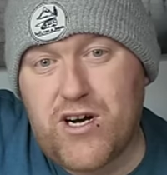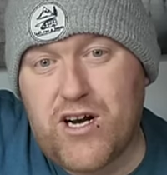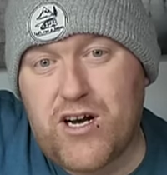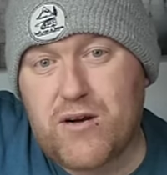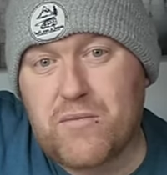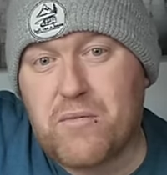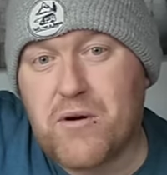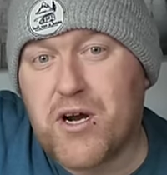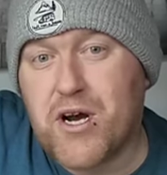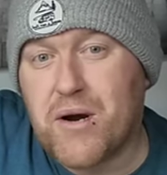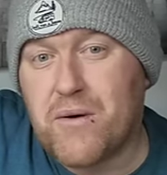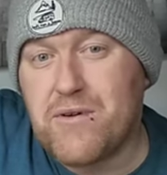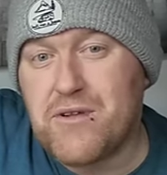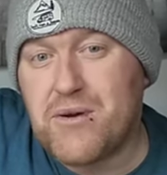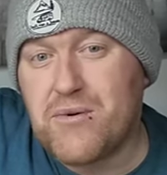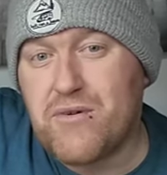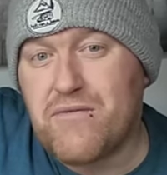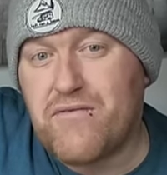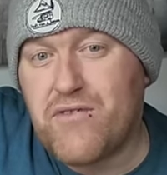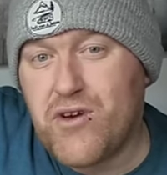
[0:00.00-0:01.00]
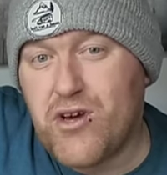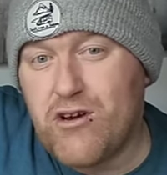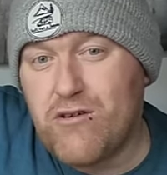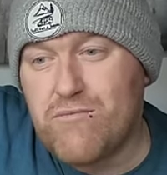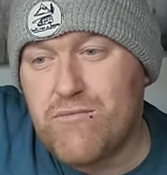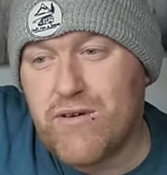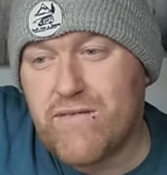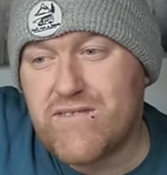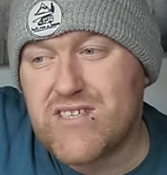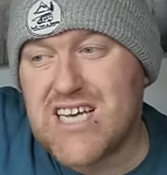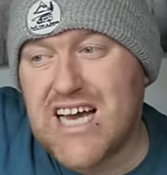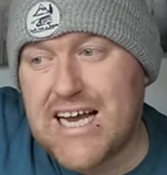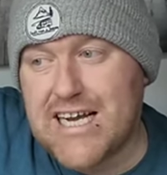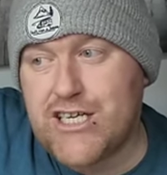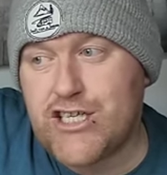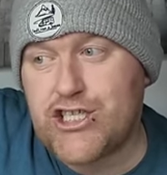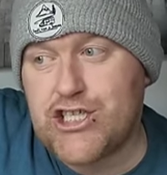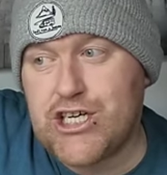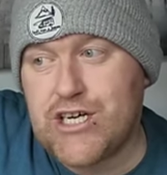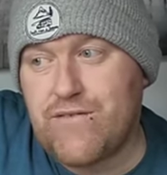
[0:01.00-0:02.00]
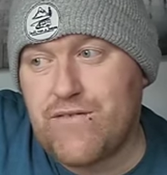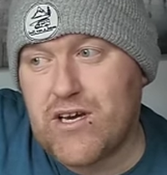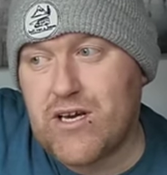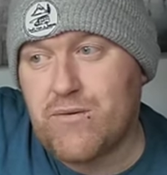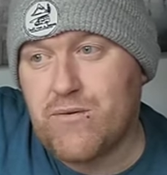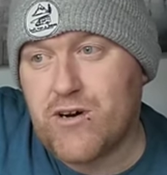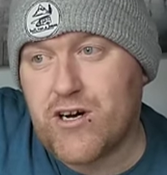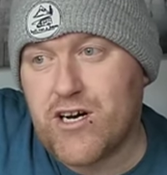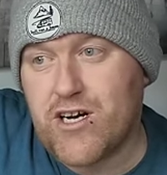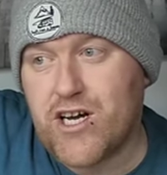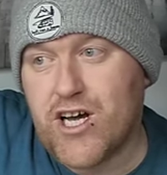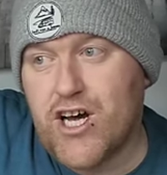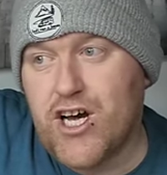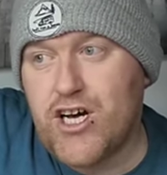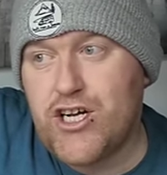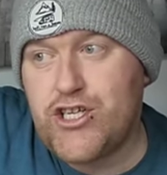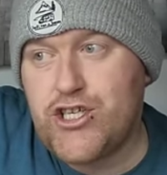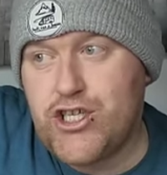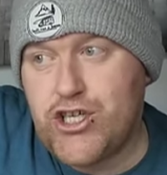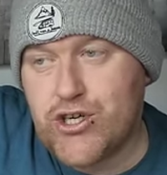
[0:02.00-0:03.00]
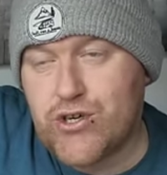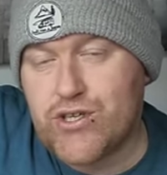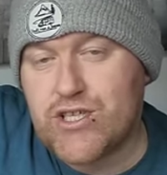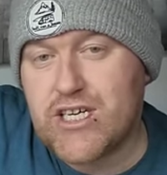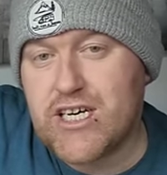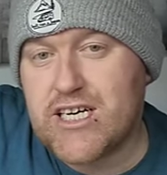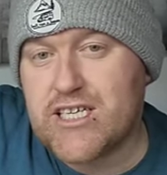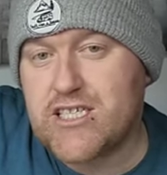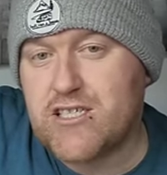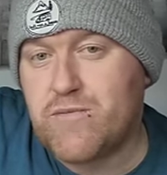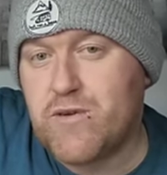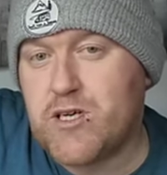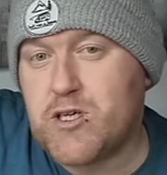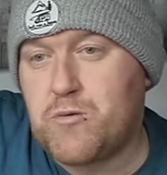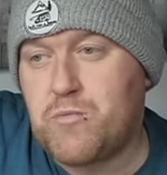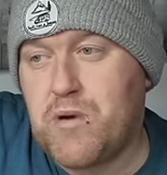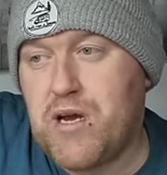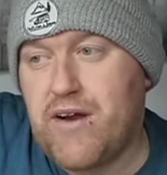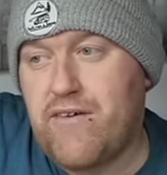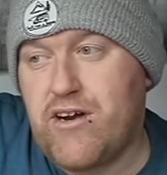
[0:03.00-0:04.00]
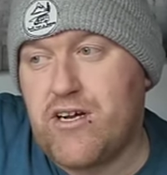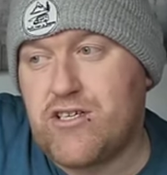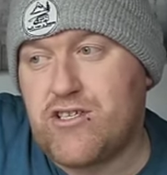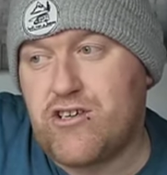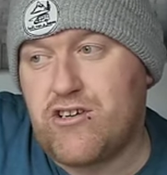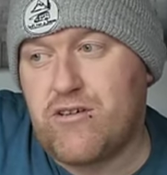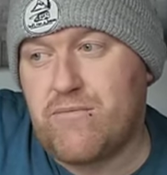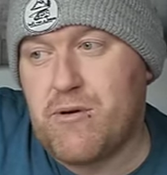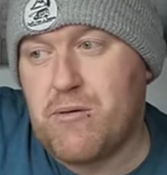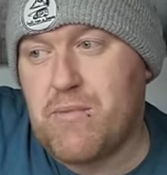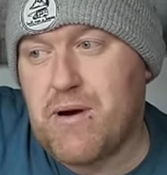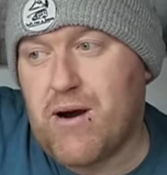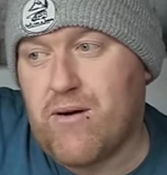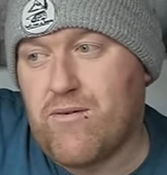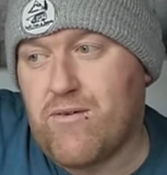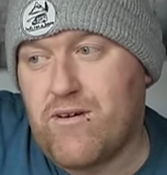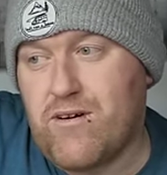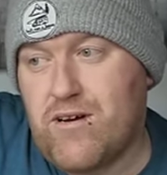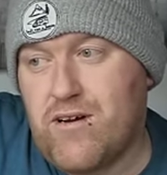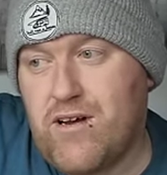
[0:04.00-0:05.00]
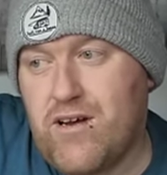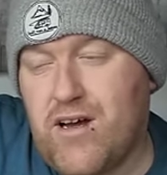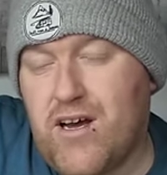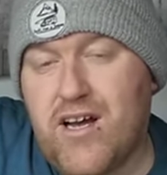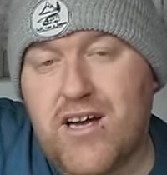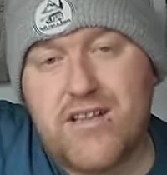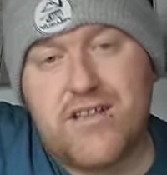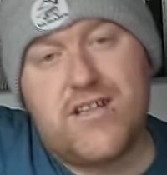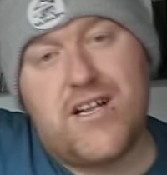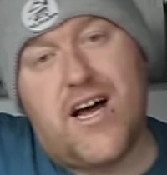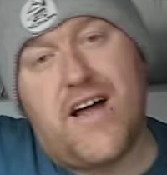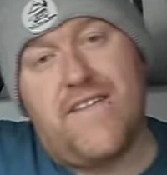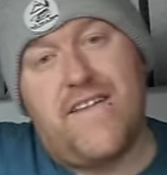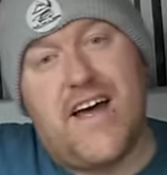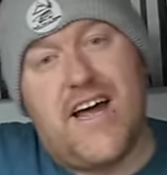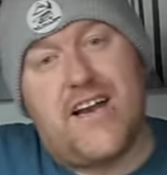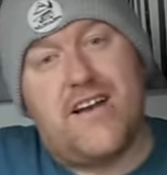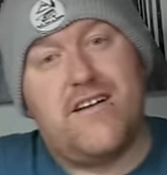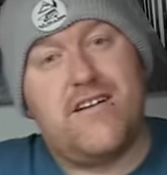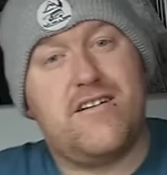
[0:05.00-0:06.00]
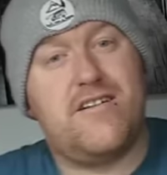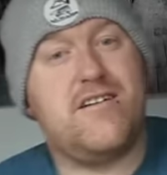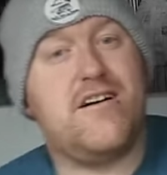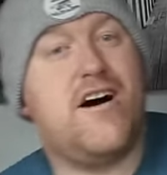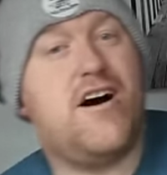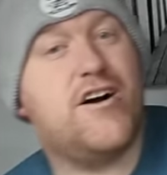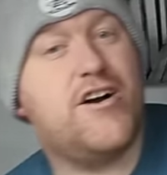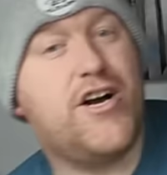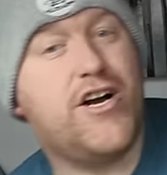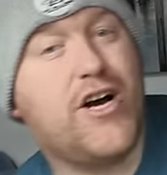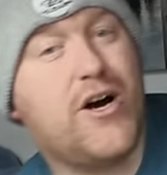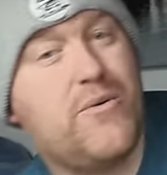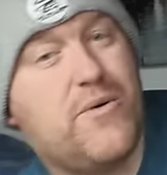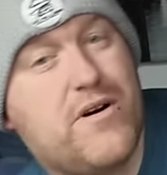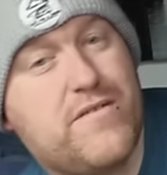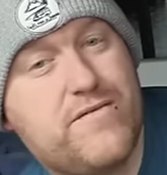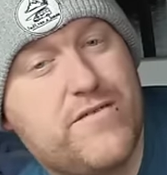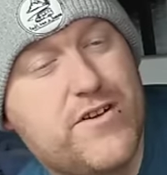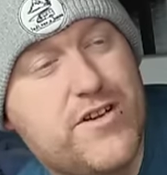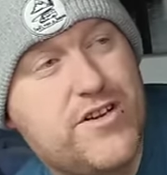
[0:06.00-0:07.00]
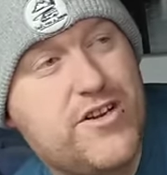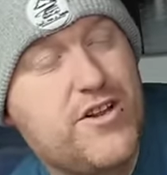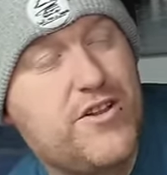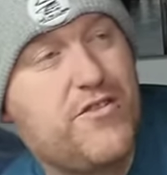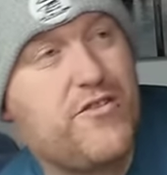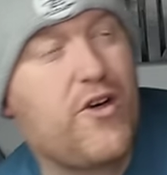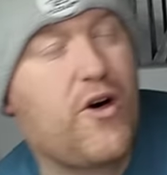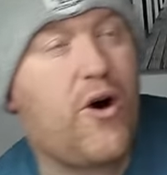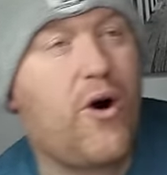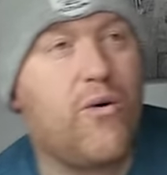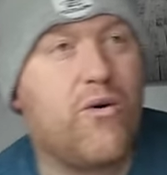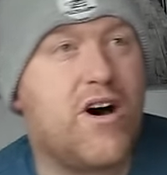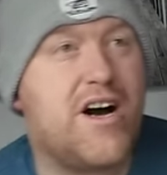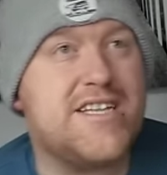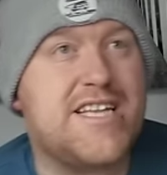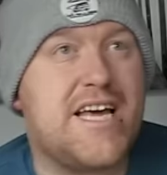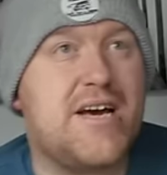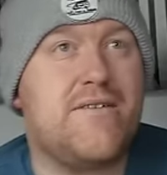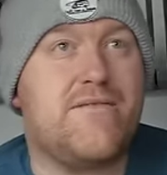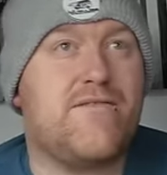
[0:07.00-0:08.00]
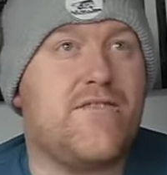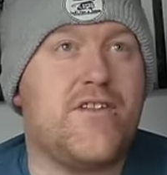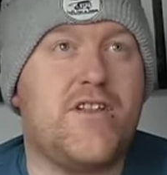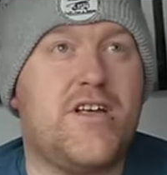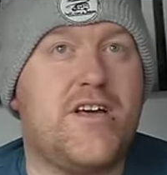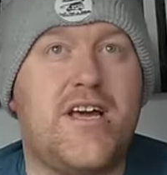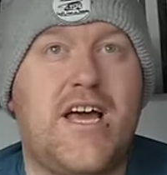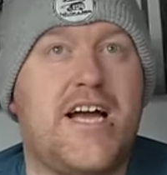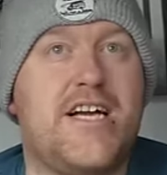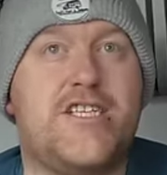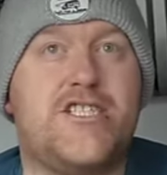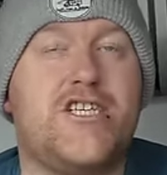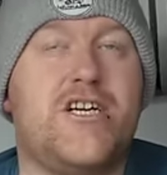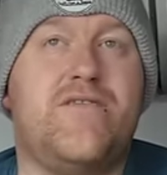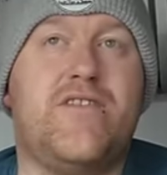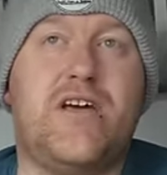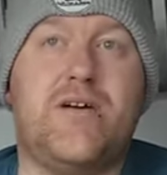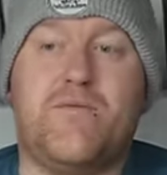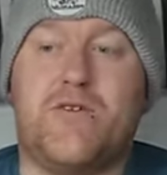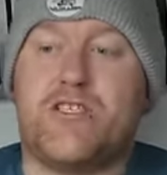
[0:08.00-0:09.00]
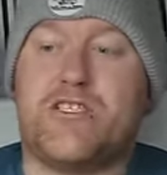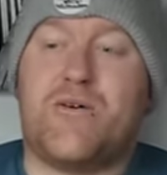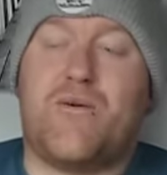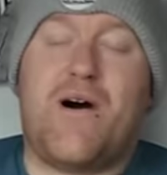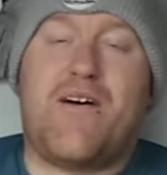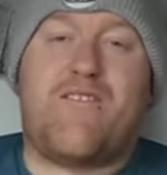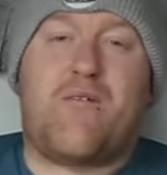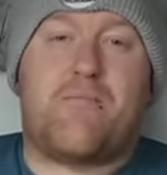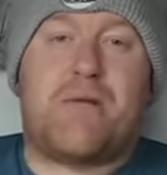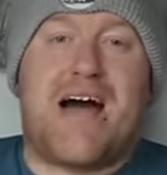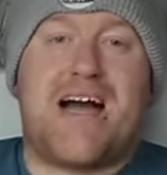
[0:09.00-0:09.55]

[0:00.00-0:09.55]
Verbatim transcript: work but go and do a few months HGV work just to get some experience under my belt. And then I can go off and the whole idea for the HGV was to have a